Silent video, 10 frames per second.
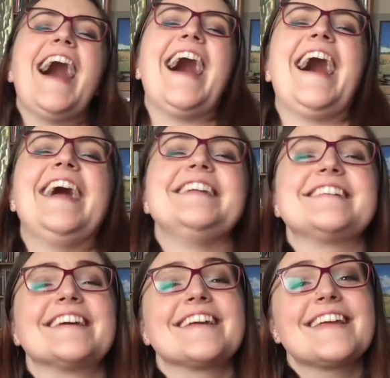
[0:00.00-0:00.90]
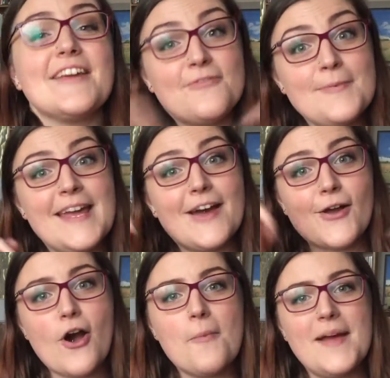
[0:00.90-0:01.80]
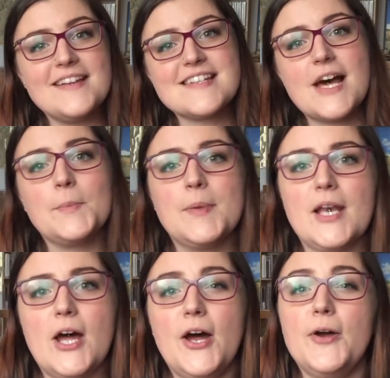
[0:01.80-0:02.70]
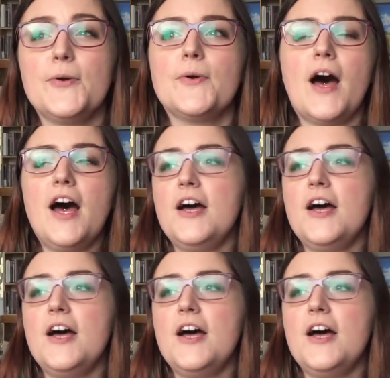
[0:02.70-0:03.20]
And give me a comment down below,